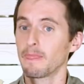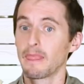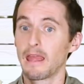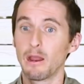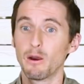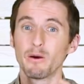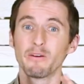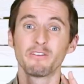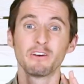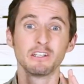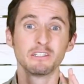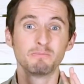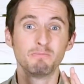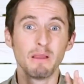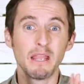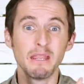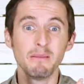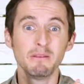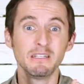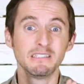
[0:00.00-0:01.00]
However, as
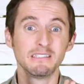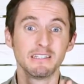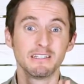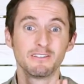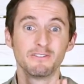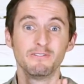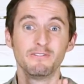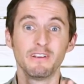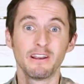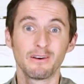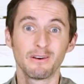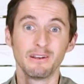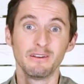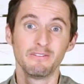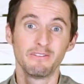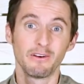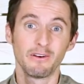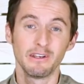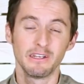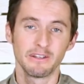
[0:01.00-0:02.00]
babies, it's very,
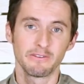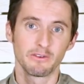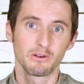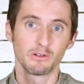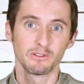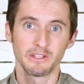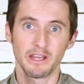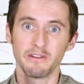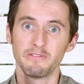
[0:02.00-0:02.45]
very difficult.